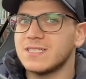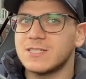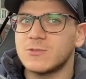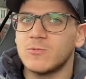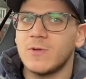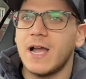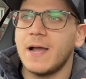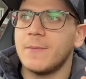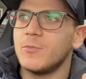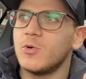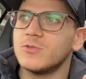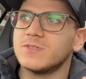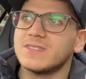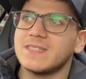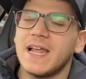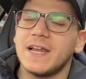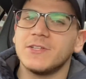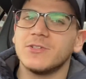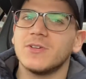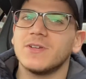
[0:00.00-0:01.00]
This is why I'm always
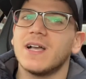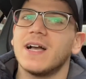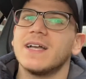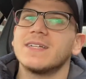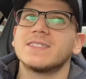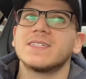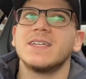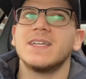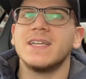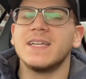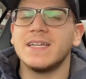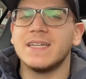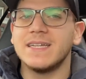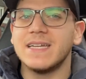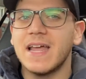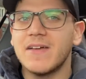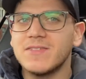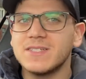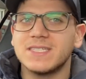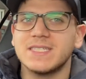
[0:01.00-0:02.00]
telling you guys,
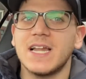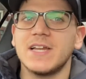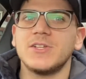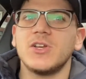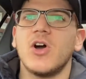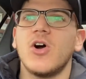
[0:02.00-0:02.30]
never sell